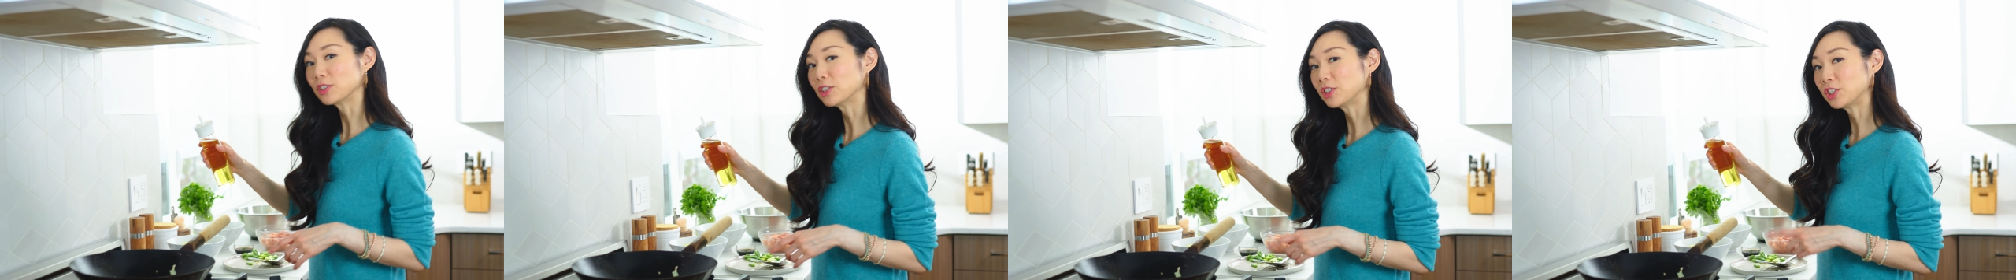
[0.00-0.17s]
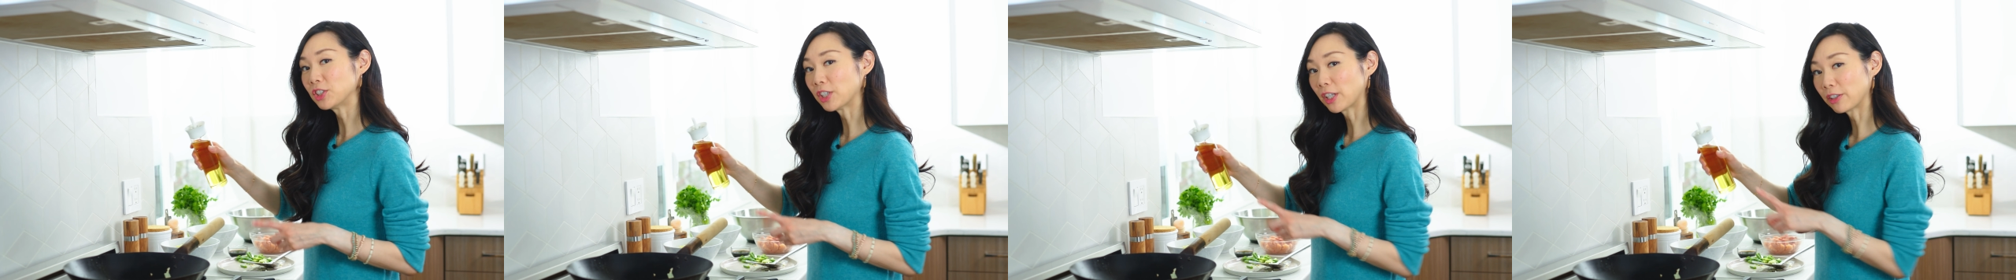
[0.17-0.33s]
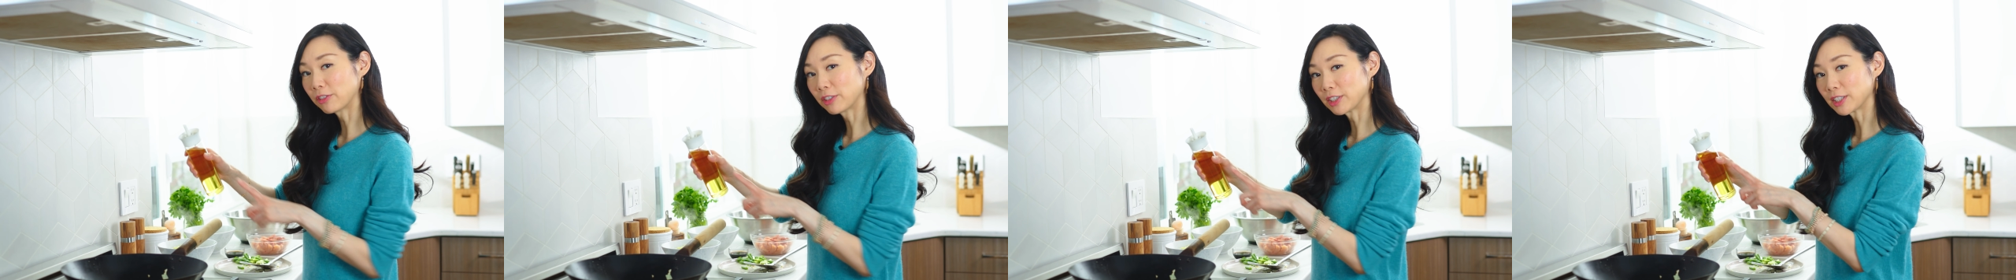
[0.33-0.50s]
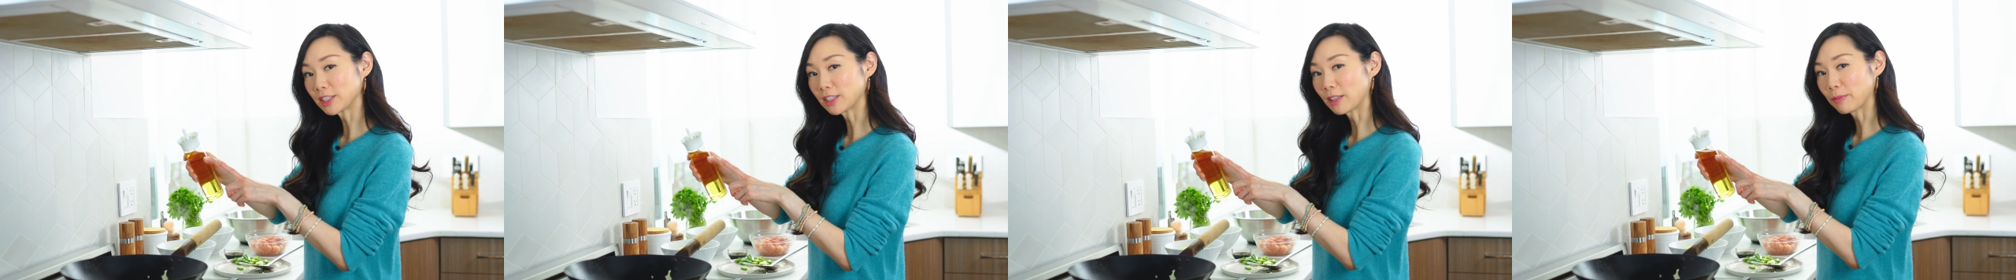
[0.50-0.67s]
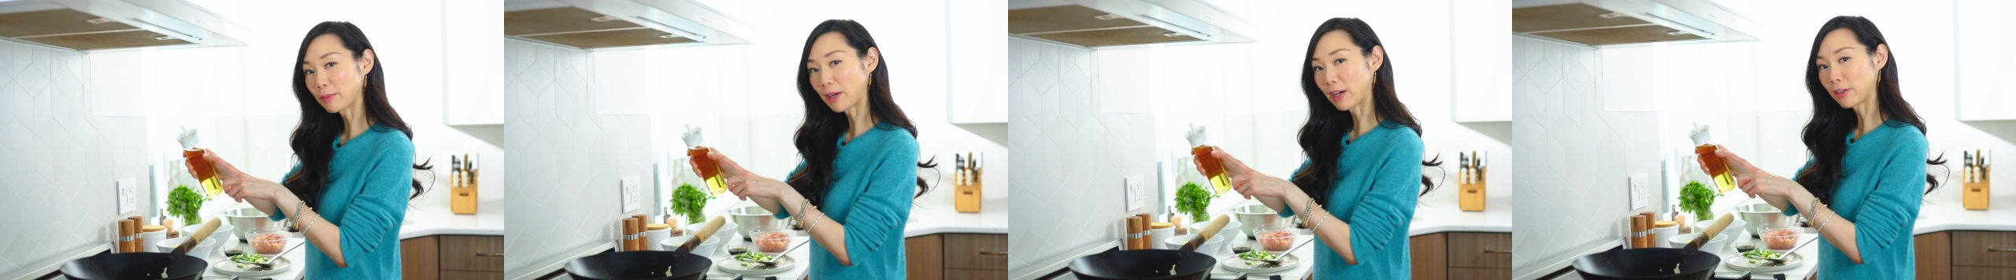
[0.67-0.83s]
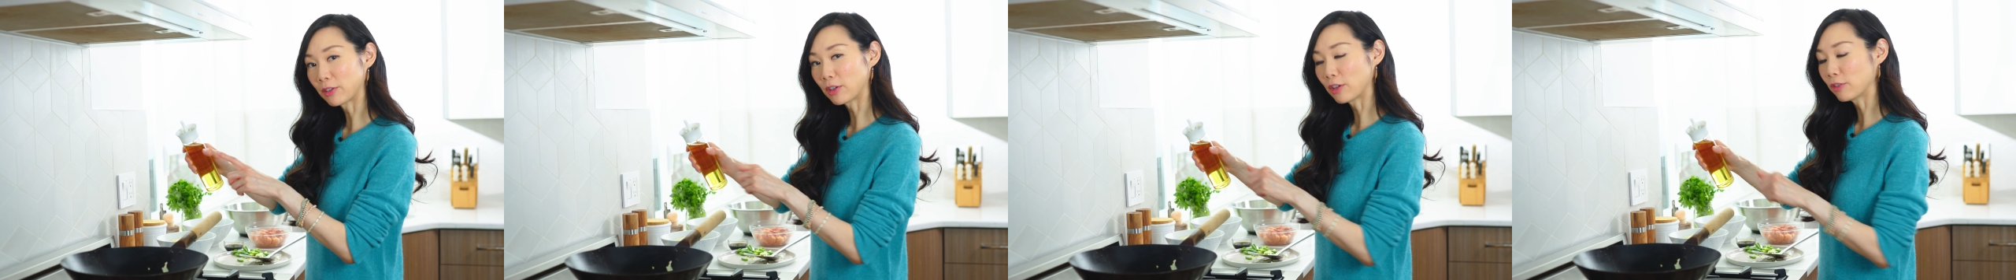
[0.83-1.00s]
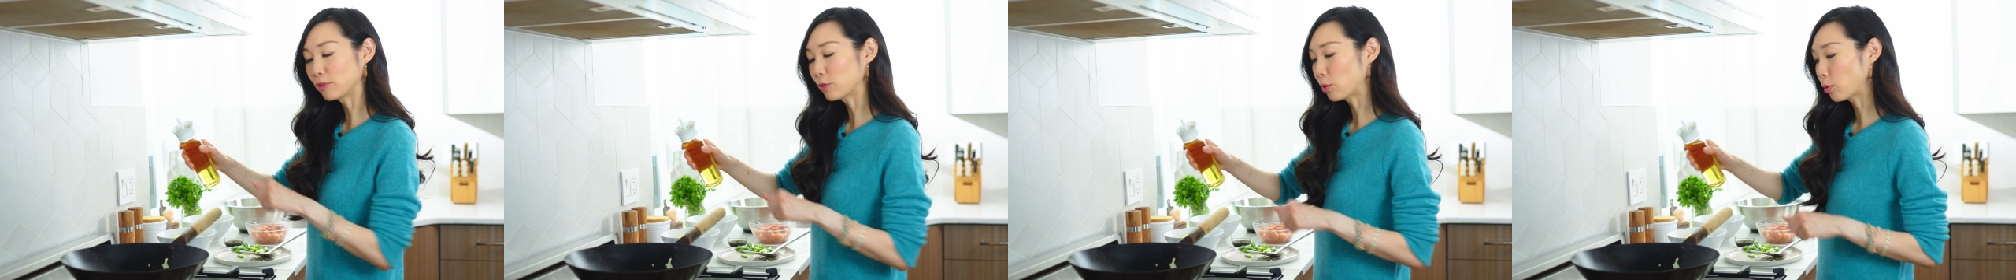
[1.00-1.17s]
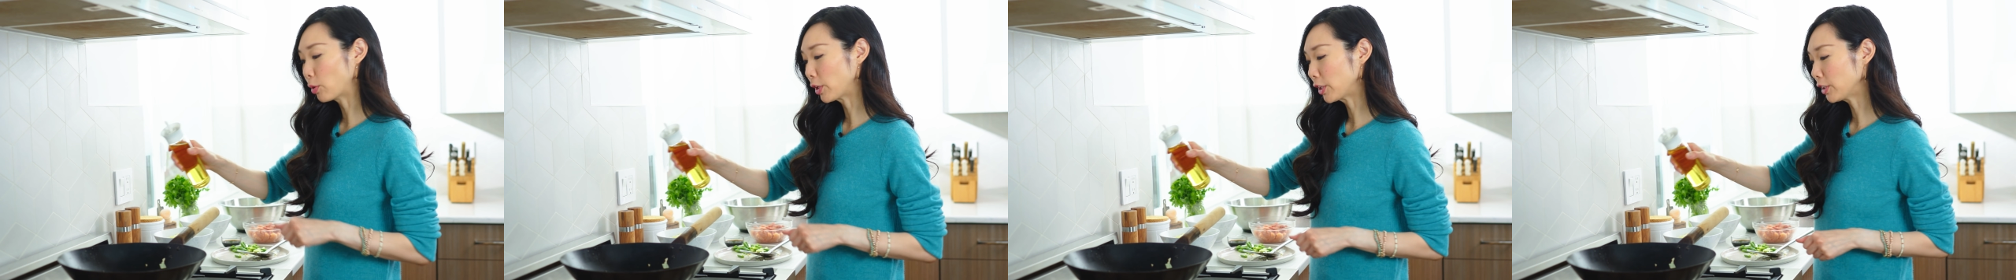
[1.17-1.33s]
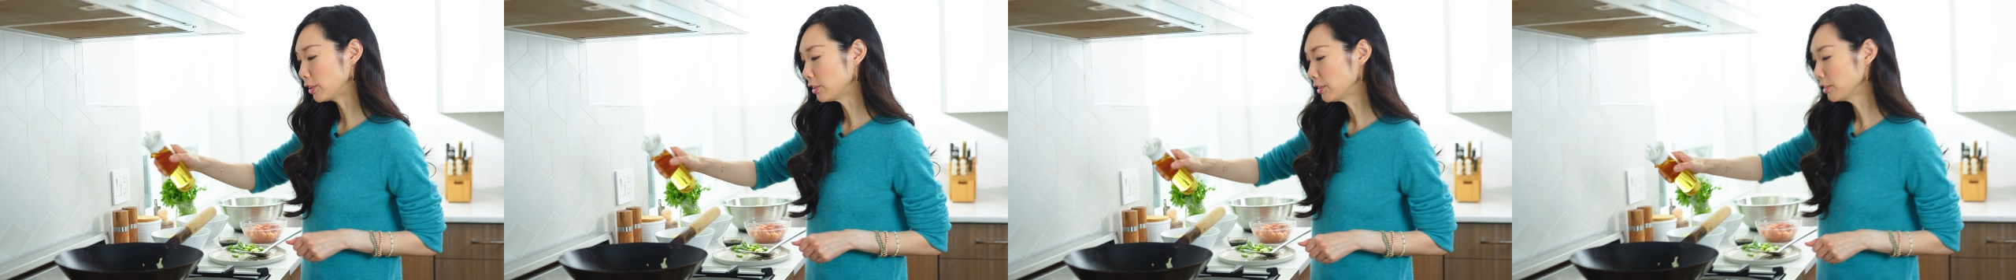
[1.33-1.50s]
a generous amount of
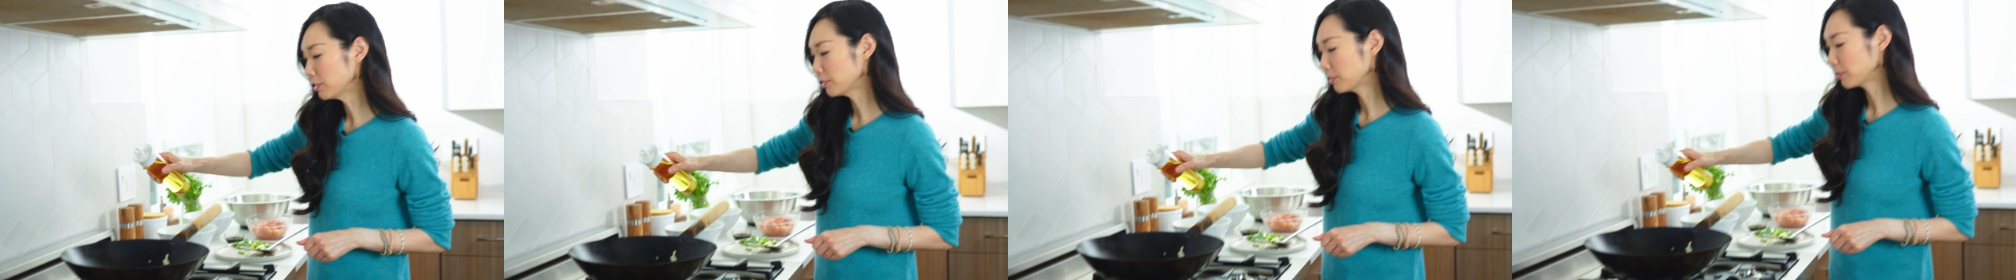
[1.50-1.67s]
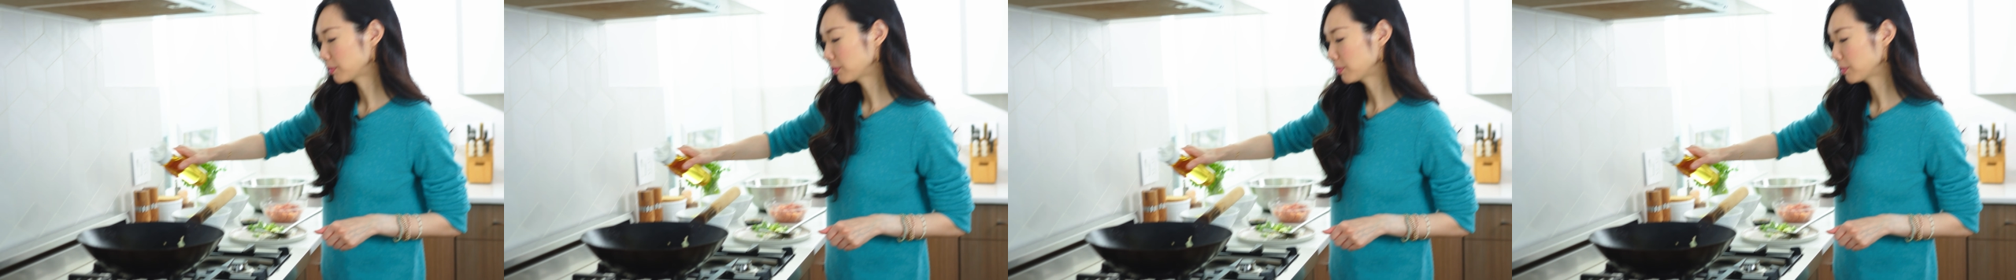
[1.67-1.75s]
oil.